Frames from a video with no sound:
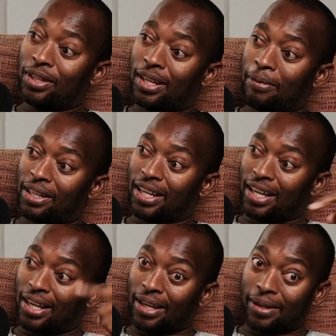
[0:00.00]
them at
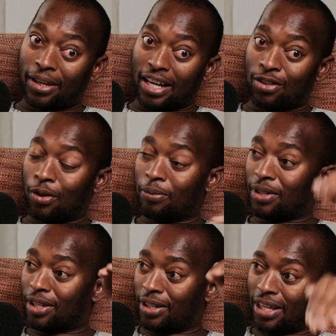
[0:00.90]
the
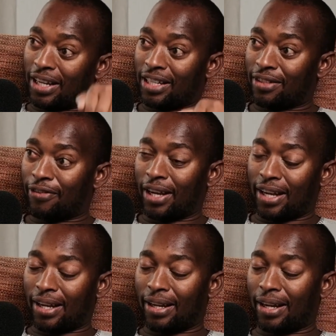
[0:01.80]
customs, the next
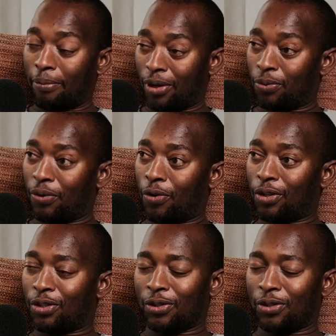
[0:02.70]
airport we got to. I